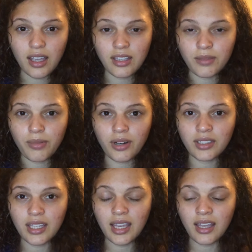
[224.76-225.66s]

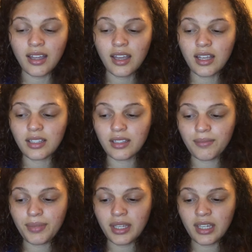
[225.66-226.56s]
aspartate to
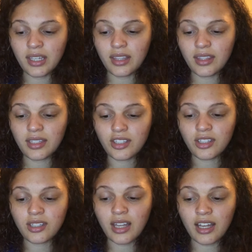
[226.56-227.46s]
be the
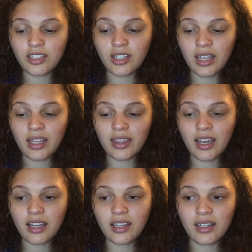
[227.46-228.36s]
side chain
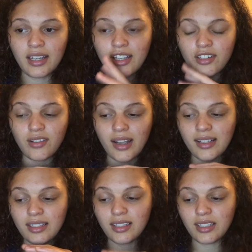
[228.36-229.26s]
that could
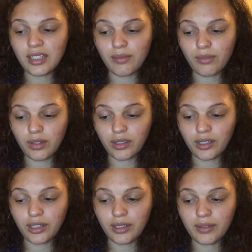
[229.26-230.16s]
interact
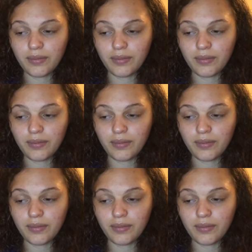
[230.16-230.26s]
similar